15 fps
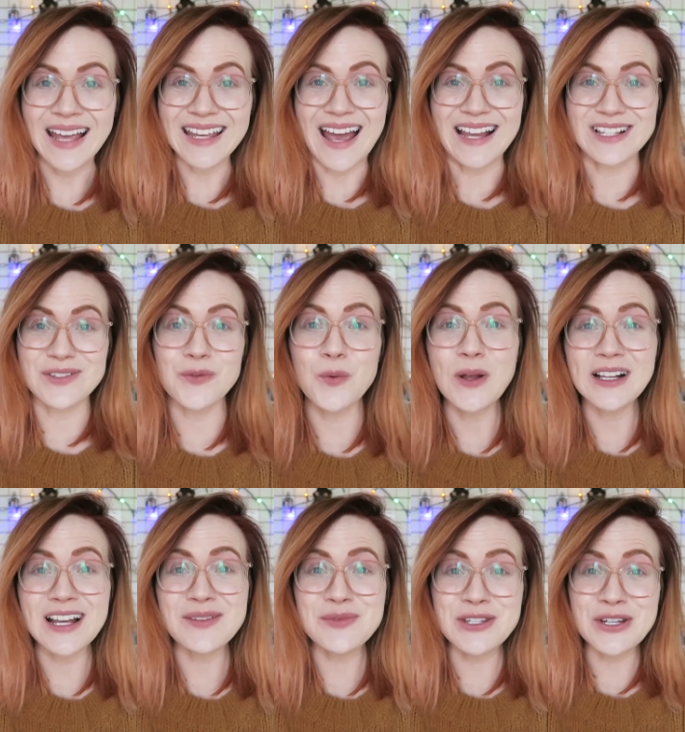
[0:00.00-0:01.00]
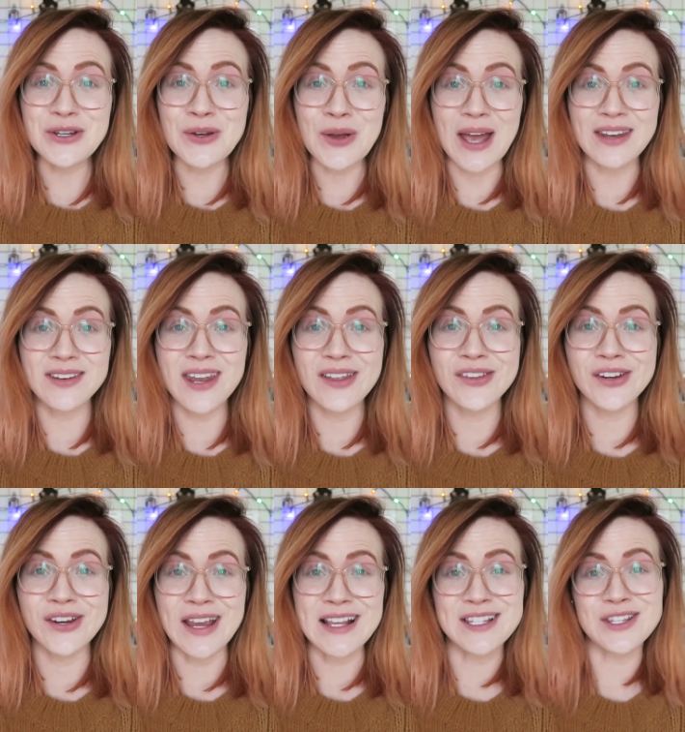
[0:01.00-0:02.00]
Hi guys, welcome to
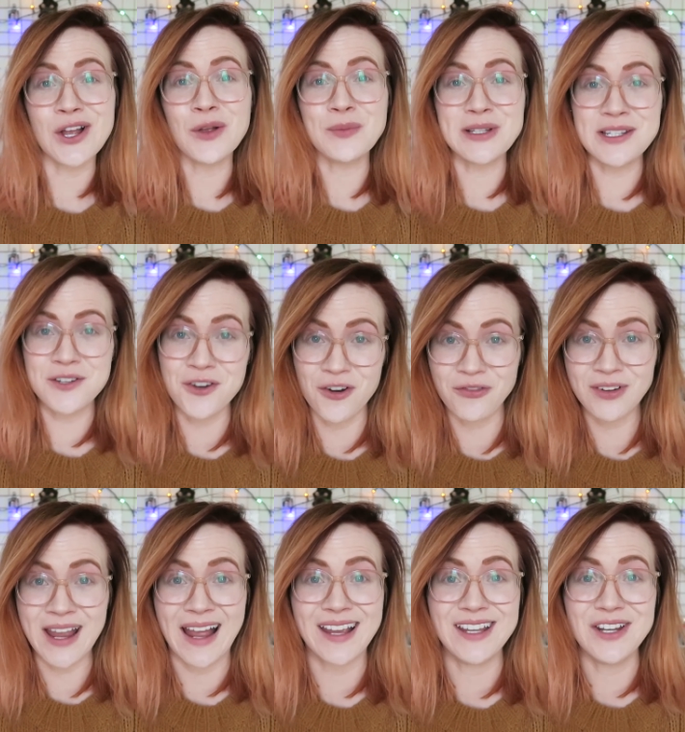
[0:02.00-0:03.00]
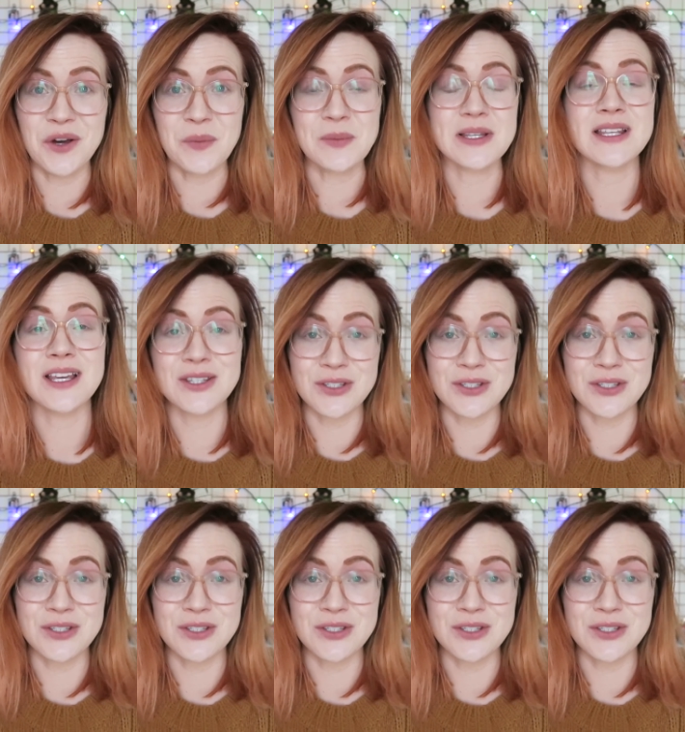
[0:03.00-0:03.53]
another installment of Kaki Gnomes.